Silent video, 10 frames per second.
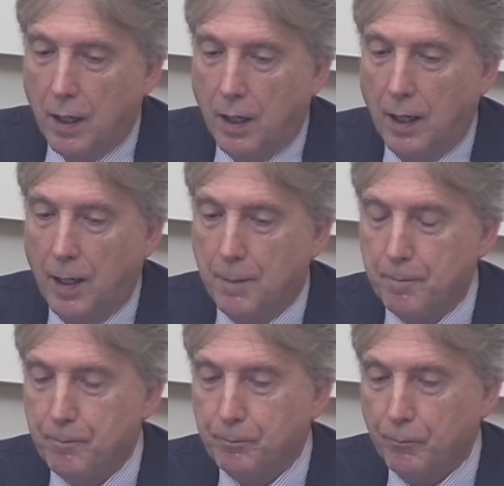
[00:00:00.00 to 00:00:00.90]

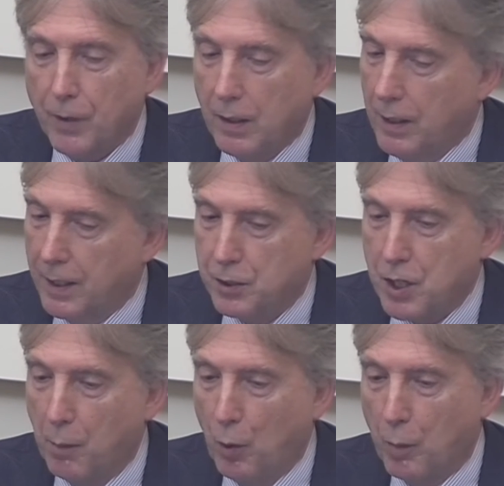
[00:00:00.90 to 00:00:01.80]
I could
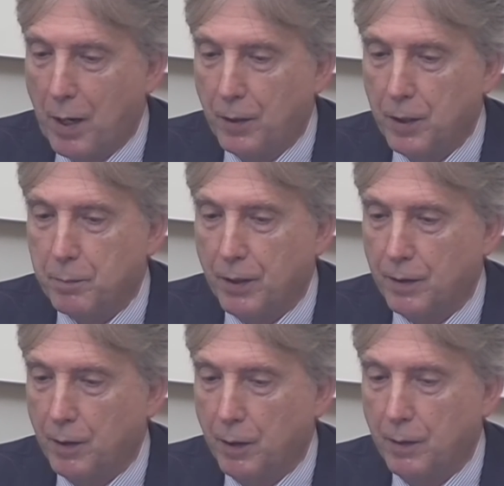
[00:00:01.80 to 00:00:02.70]
say more about it,
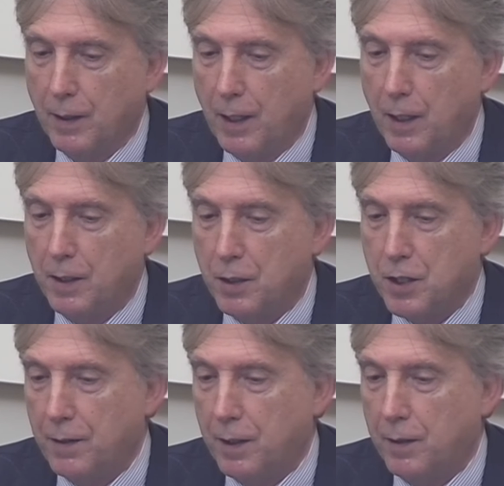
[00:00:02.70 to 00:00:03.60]
but clearly the
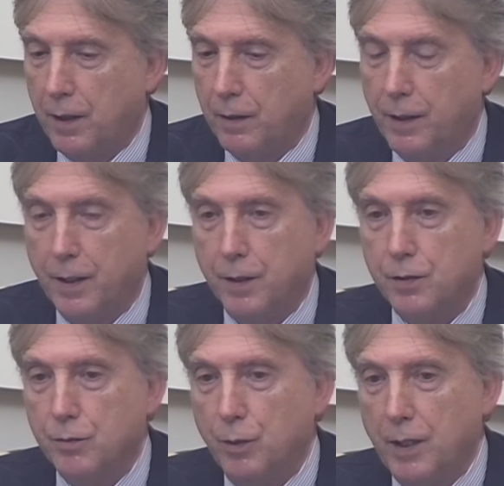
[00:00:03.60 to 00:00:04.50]
agenda there
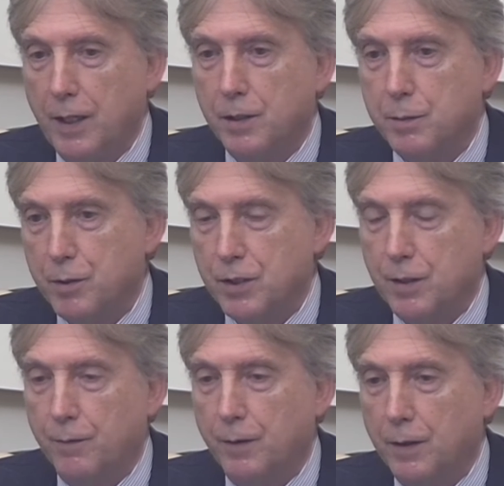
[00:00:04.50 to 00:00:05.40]
is we need
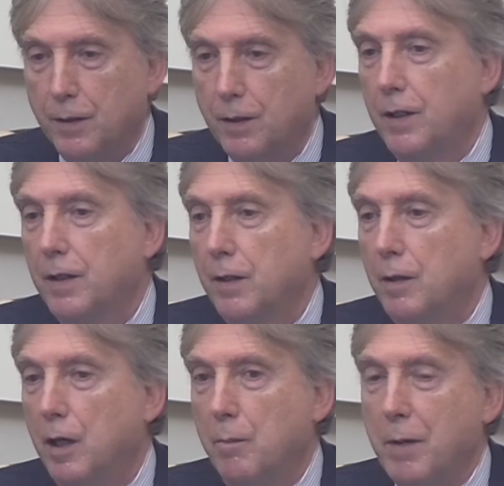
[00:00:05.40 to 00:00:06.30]
specific
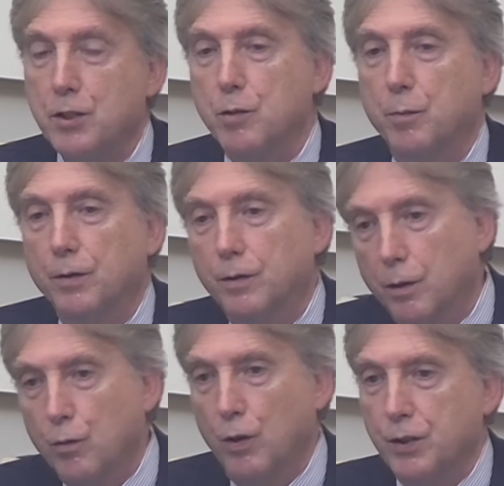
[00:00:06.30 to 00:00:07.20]
measurement
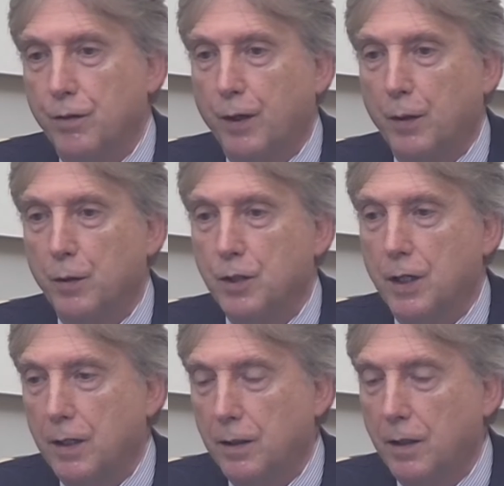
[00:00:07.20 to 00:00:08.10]
across the value
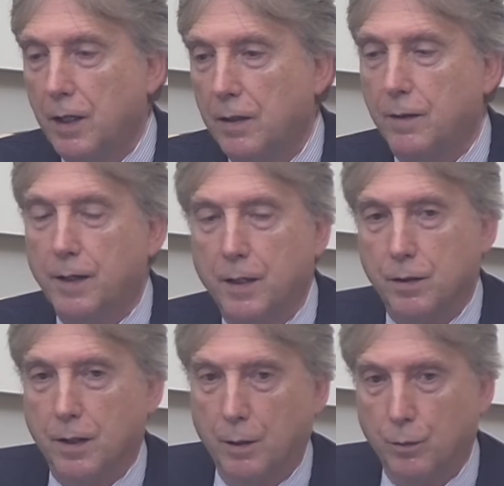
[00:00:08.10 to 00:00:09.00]
chain that
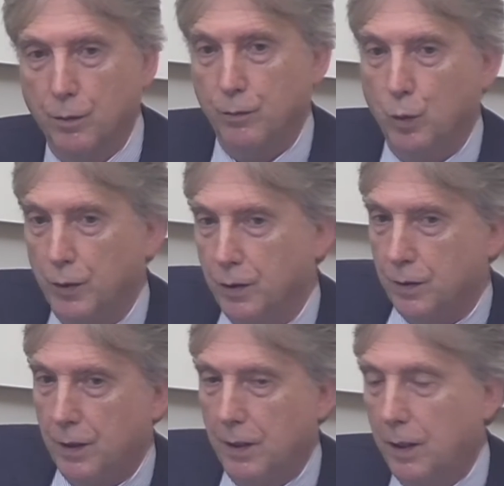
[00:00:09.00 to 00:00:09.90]
takes account of
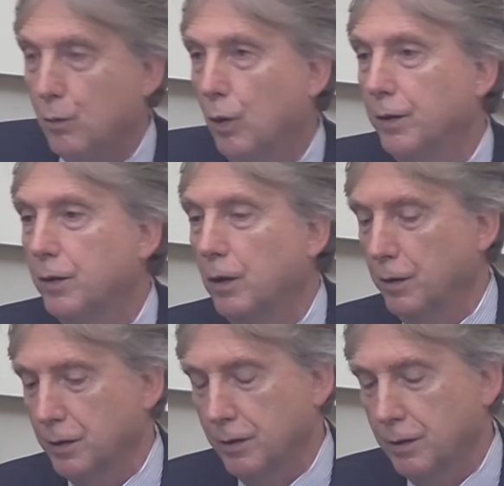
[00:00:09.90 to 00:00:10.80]
quantity and quality
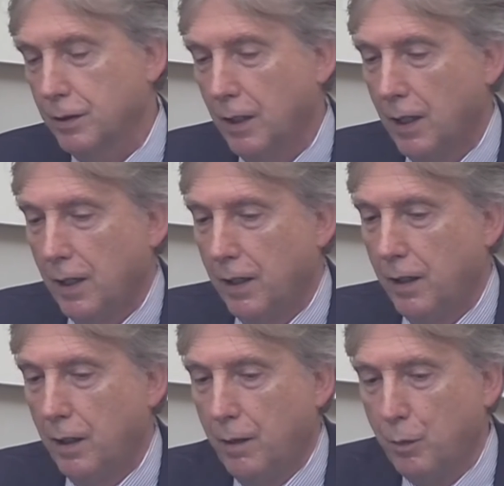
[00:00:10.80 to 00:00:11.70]
losses
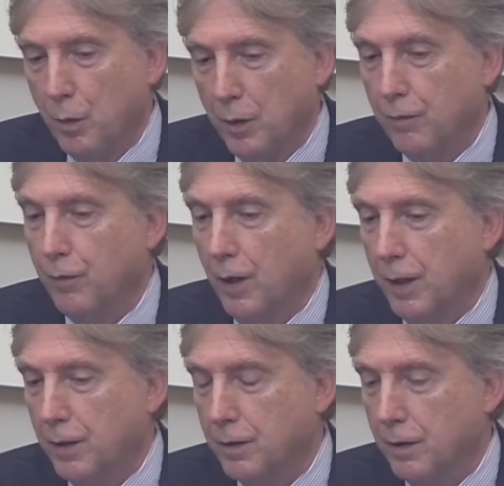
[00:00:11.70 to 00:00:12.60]
if we want to
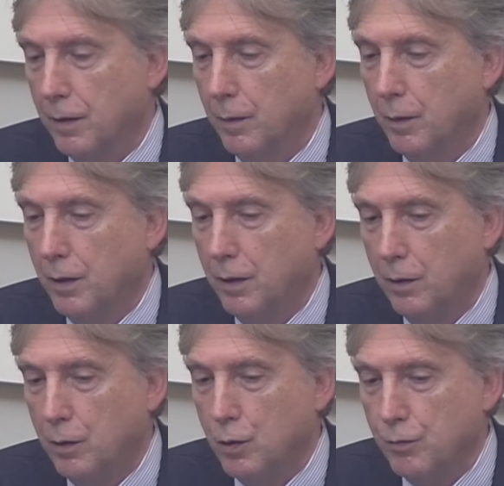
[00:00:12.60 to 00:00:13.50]
find
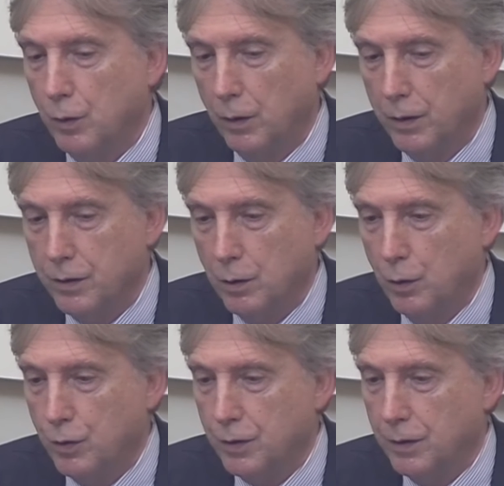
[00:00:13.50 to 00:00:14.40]
useful
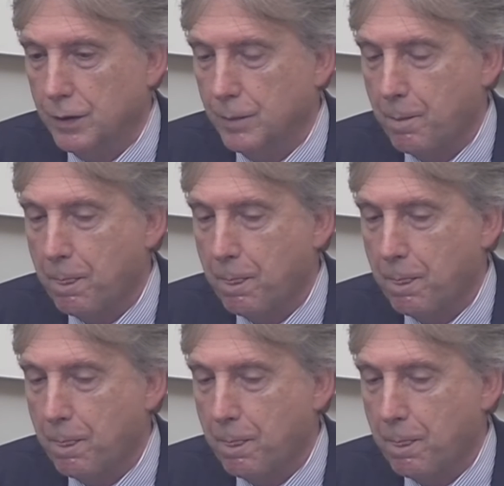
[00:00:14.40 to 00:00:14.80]
solutions.